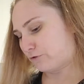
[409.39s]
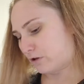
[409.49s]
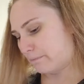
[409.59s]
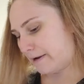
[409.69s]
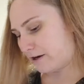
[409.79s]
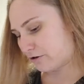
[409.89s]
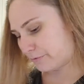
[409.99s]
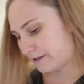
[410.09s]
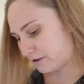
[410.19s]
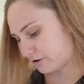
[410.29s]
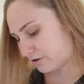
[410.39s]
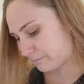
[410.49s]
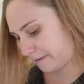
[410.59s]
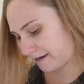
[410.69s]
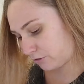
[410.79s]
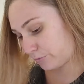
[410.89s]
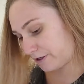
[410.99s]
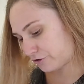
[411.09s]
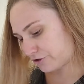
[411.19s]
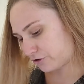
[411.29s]
for a beta
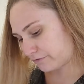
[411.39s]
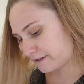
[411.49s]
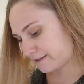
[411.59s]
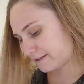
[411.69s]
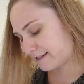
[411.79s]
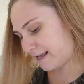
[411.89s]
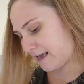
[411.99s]
reader service,